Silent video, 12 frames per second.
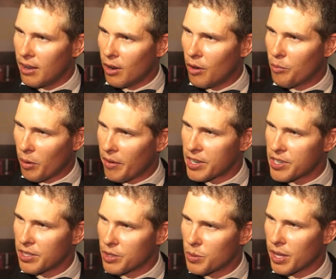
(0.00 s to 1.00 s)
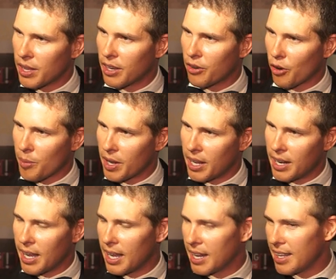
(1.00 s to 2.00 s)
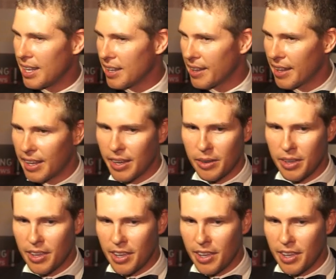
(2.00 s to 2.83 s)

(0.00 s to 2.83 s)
of professionals within the Caribbean. And, and at the end of the day,